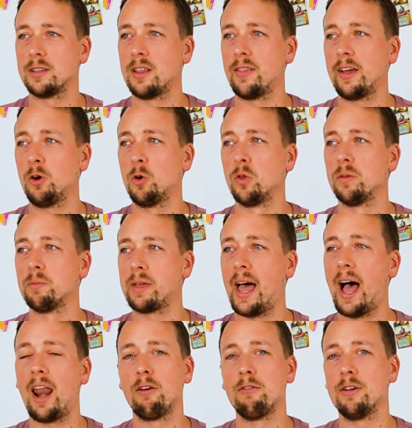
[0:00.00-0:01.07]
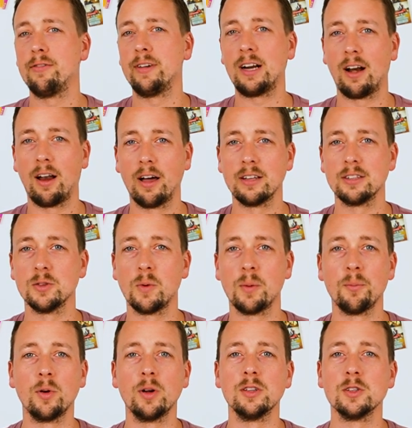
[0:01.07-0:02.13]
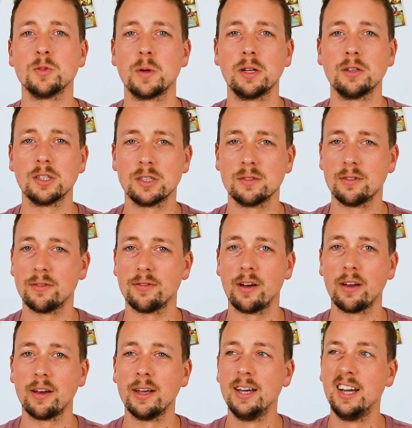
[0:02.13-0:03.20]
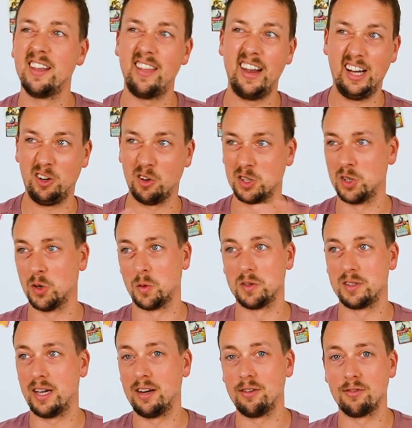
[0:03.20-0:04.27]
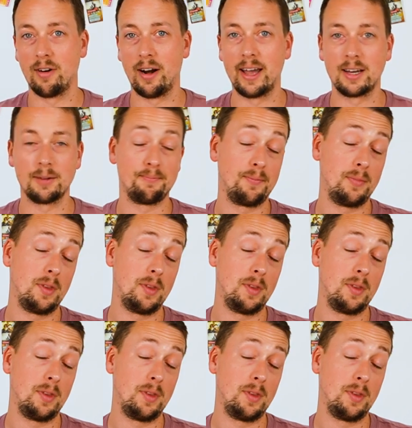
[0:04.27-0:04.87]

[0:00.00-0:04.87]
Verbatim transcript: I think they called them calorific light at one point as well, just for fun. Then it got shortened to infrared.